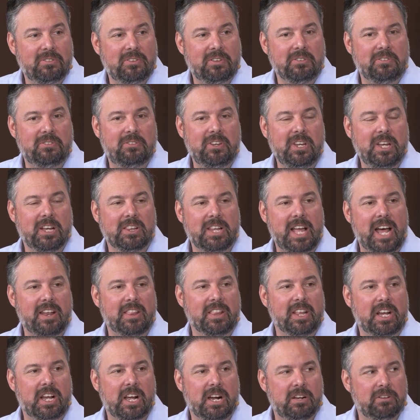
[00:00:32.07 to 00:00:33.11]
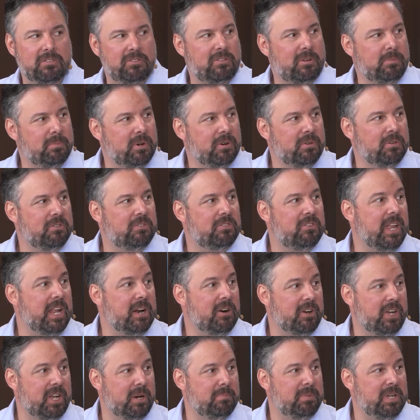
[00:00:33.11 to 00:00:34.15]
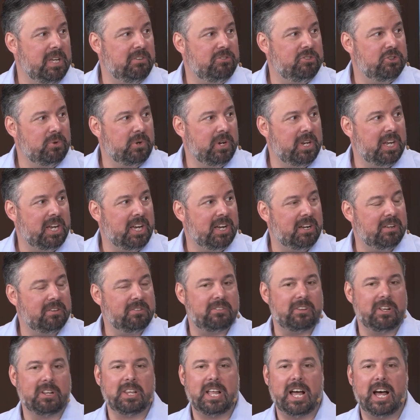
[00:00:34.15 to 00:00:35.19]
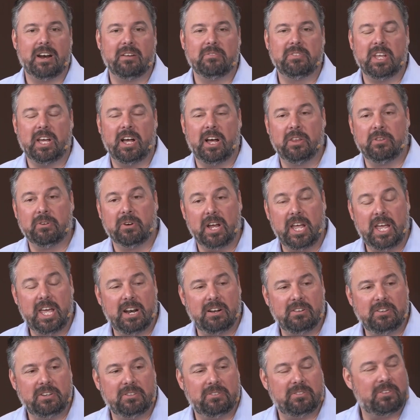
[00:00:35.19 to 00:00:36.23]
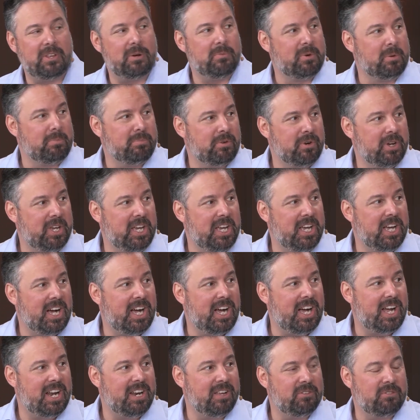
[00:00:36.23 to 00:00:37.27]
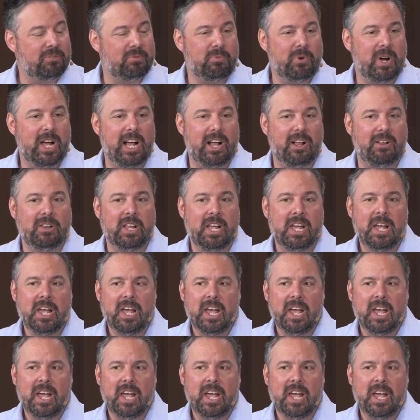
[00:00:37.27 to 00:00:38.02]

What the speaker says: to see a lot of the customers that are going to be joining us, a lot of the other analysts that we're bringing on as well,